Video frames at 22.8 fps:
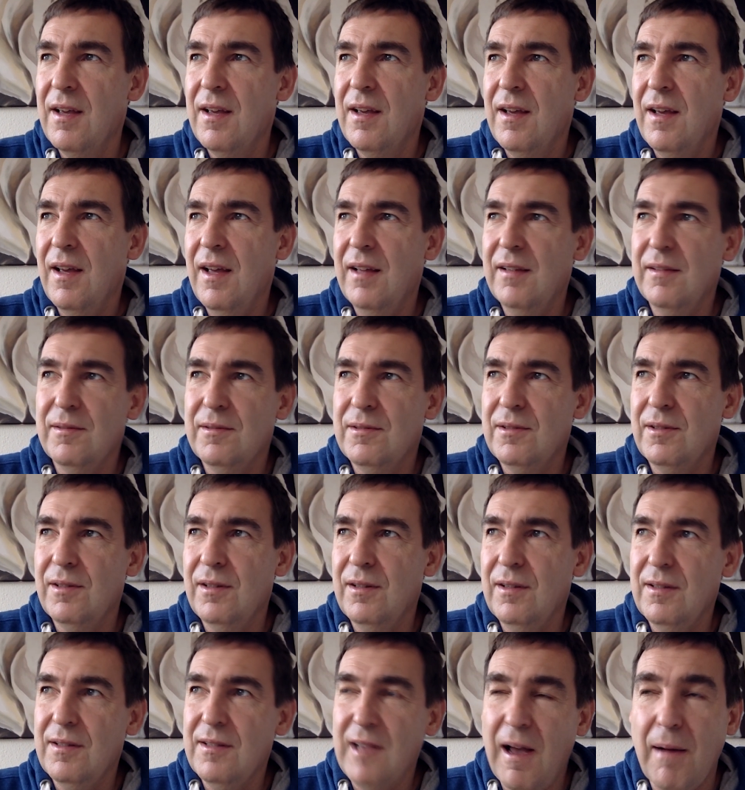And
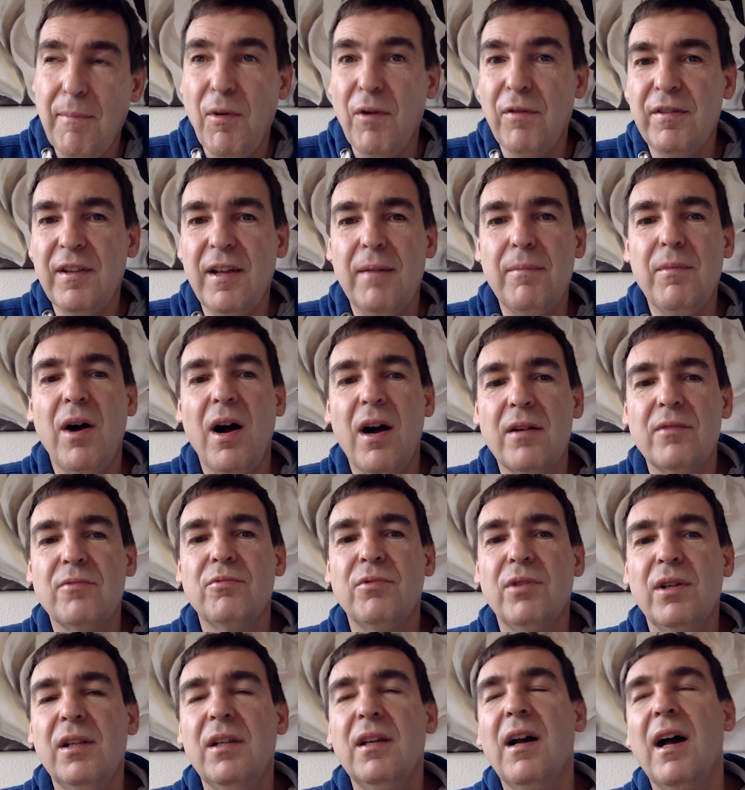some of them are
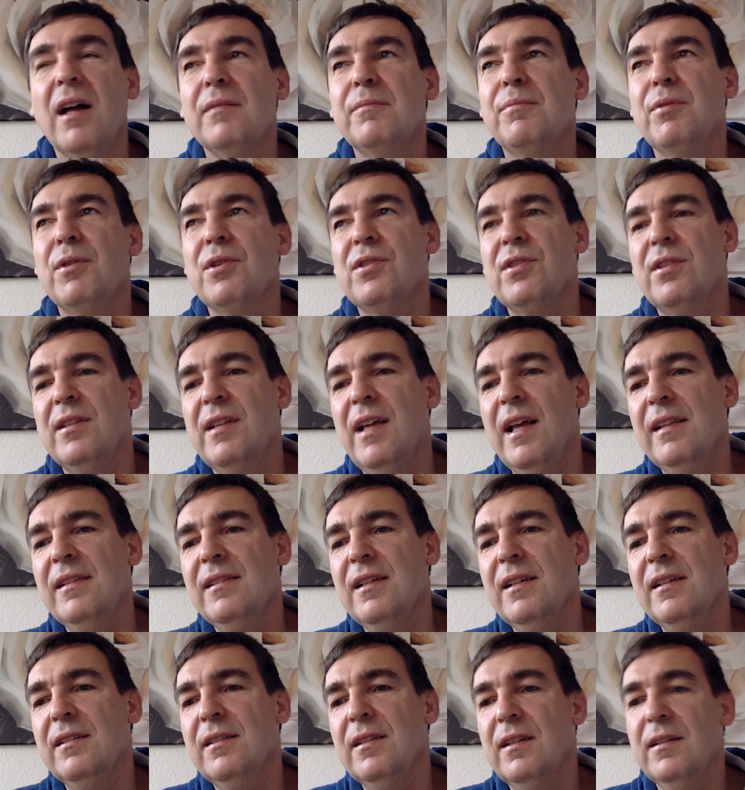really
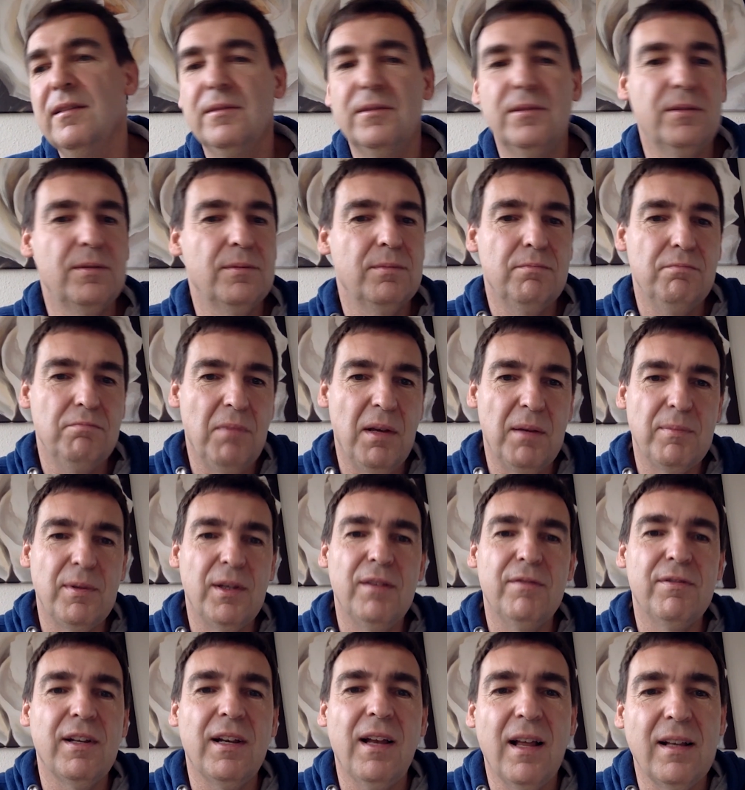unprecedented and maybe
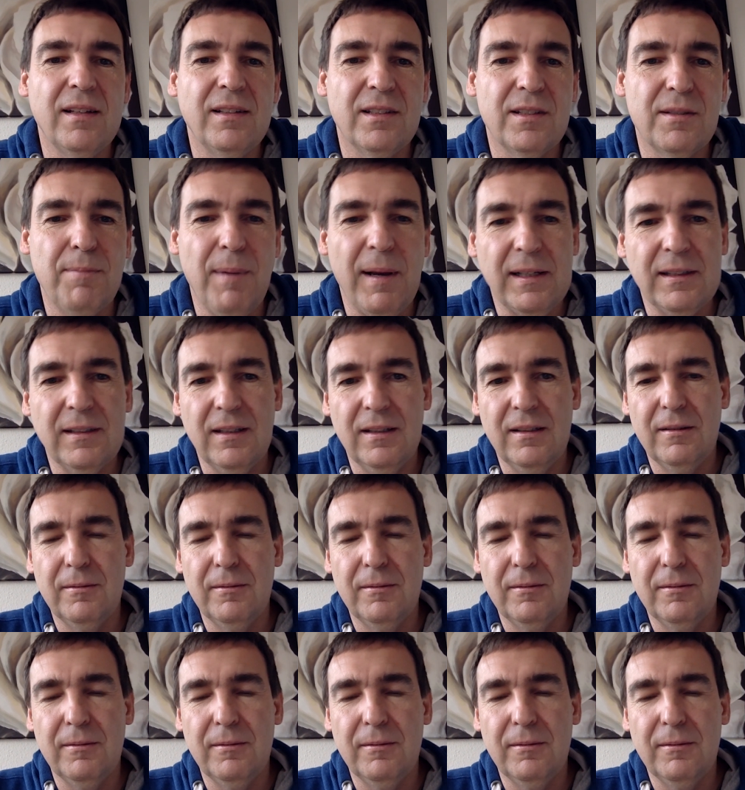even unexpected.